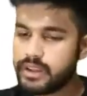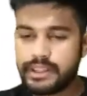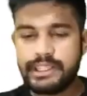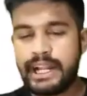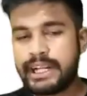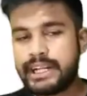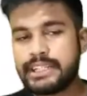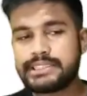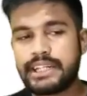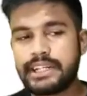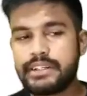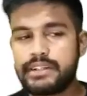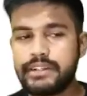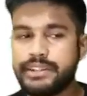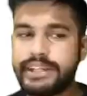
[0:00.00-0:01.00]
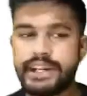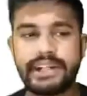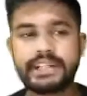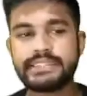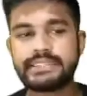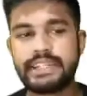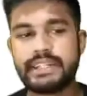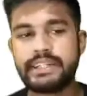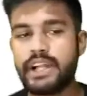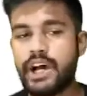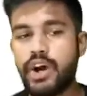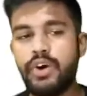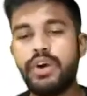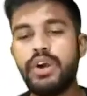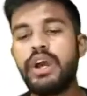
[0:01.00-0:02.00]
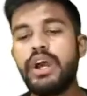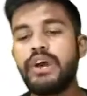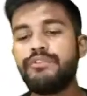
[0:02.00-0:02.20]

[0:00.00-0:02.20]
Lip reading: That is it. Now